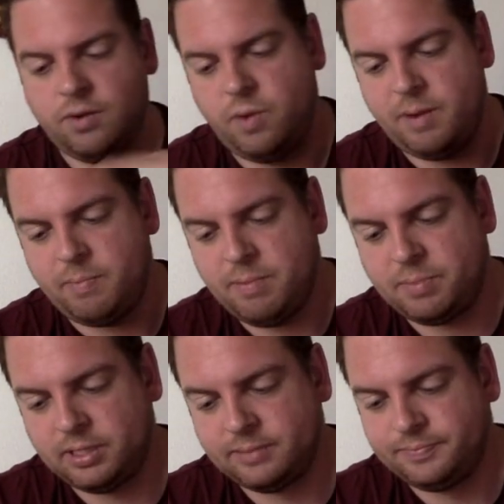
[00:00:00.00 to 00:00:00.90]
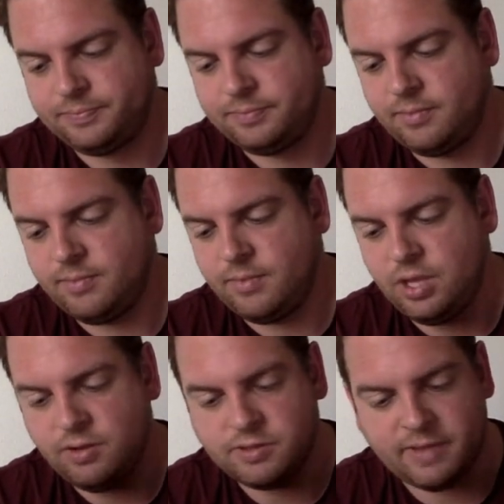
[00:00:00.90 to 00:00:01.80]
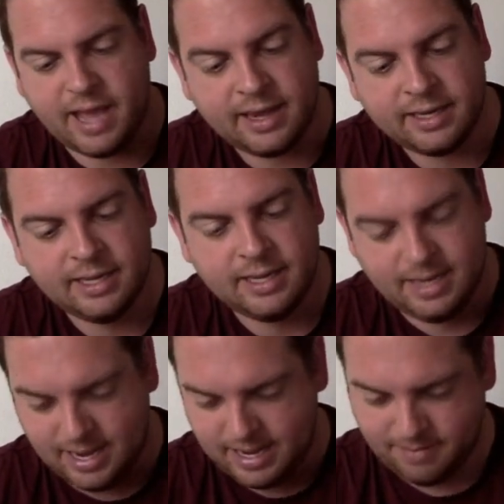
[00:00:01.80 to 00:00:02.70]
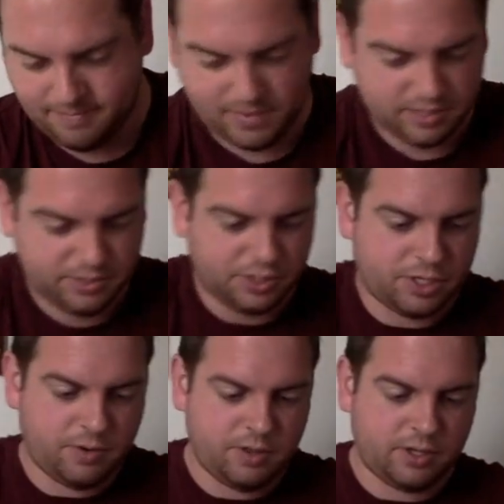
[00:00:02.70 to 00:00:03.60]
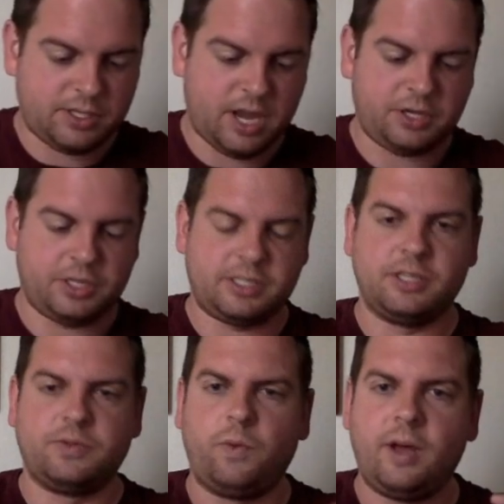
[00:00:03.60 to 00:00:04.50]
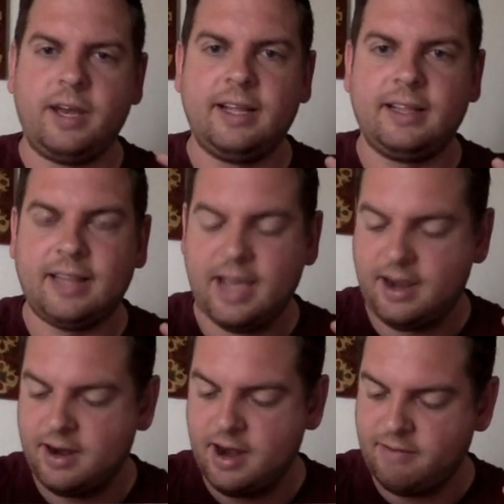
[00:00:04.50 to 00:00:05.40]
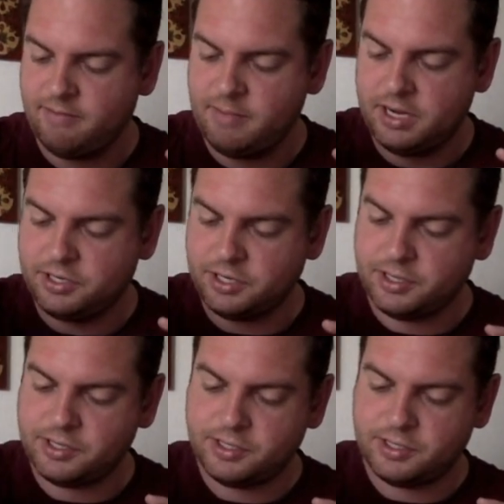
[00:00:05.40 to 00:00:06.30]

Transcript: what people use for that. So there's not just this one layer of miniatures.